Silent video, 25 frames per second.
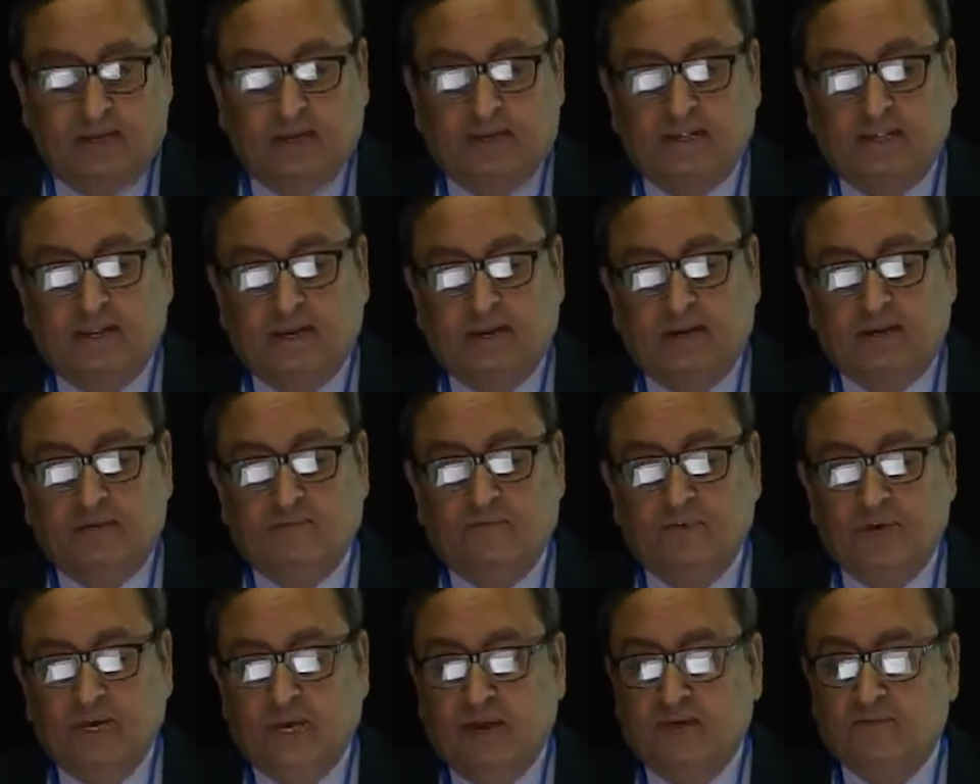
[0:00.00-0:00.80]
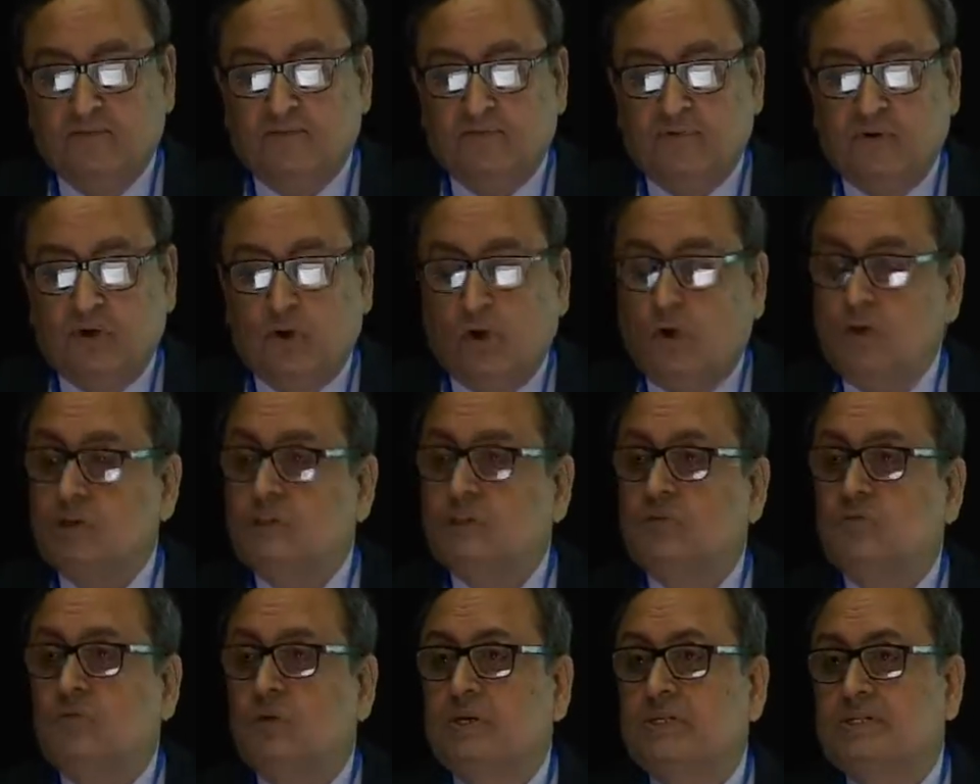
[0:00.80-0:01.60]
Then we have
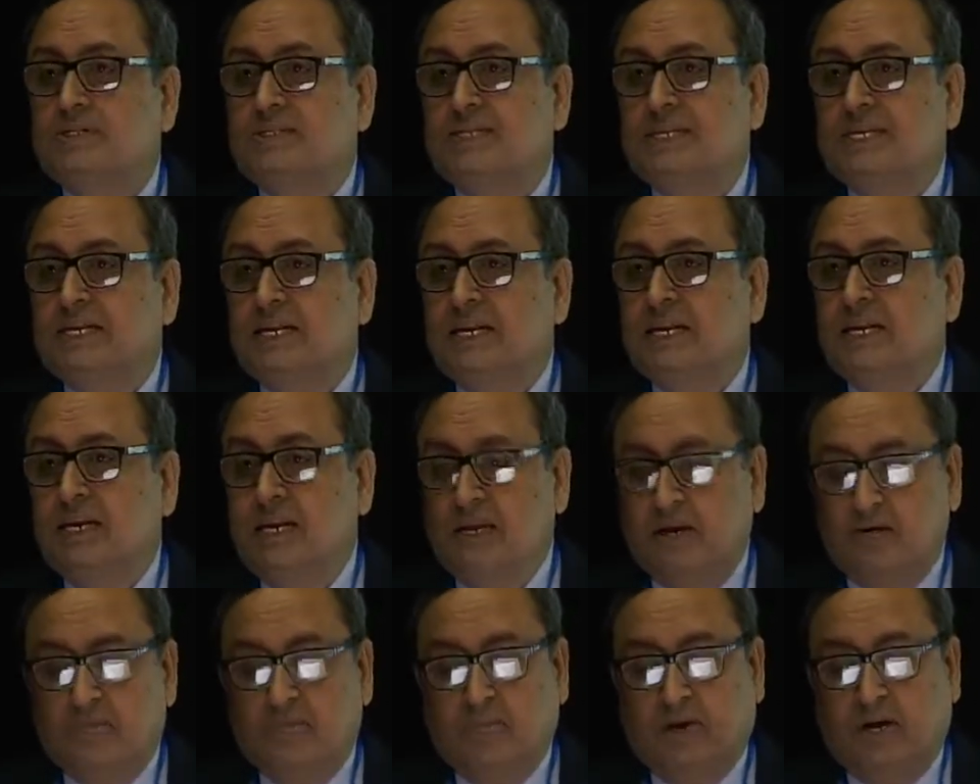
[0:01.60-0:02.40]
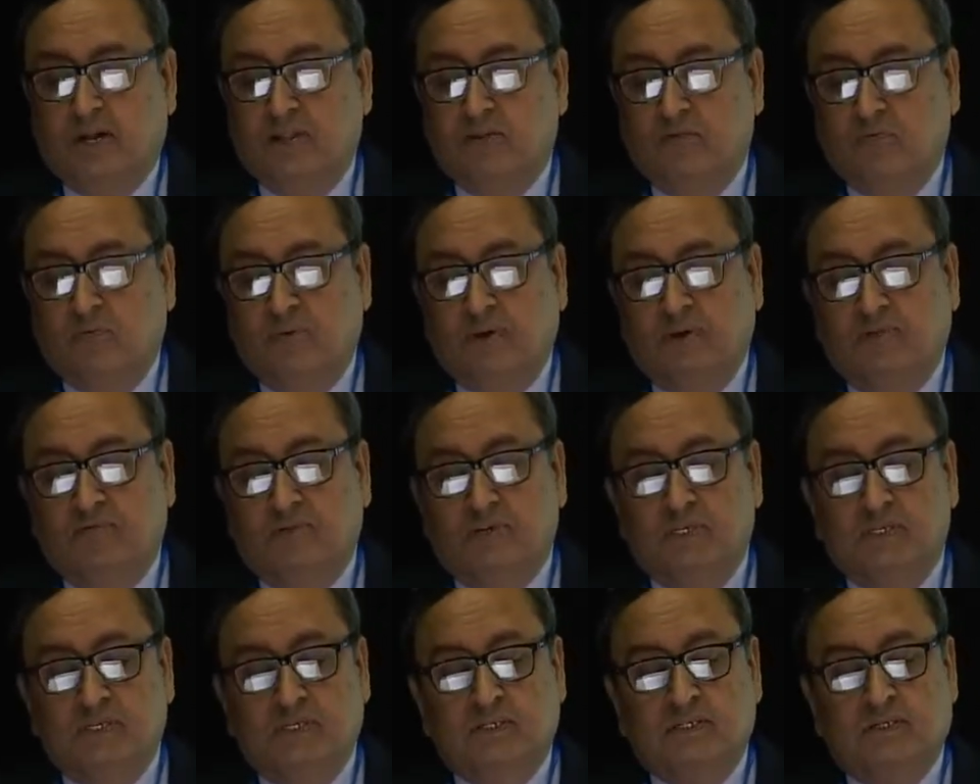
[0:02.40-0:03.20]
Notch1 signaling pathway,
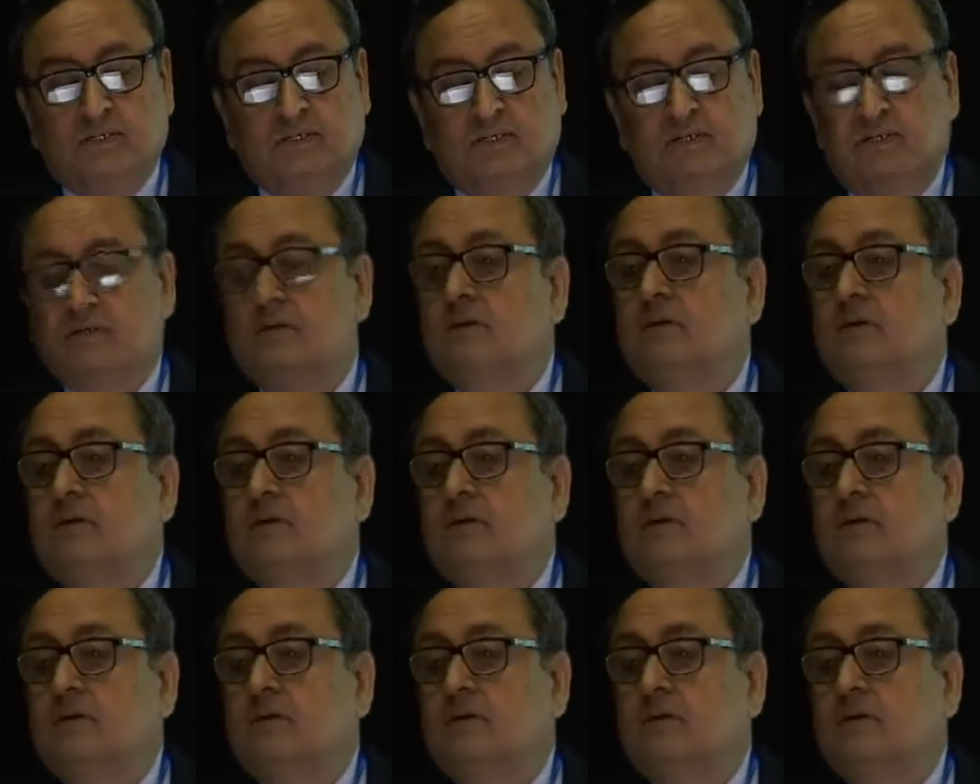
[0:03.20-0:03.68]
which is